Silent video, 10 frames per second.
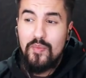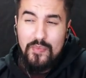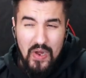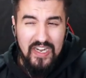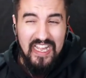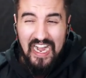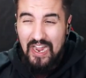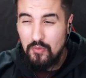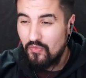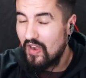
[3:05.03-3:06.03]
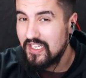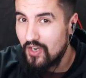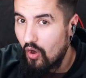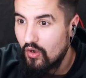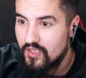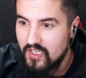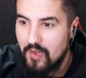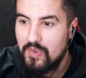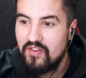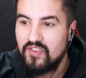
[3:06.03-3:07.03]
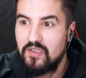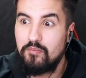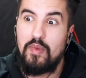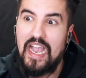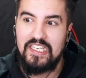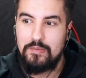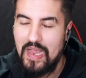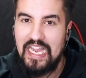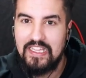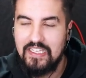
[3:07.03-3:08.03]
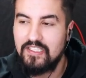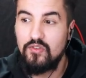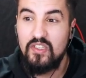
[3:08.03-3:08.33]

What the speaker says: But I would find it hard to not be able to back-to-back this.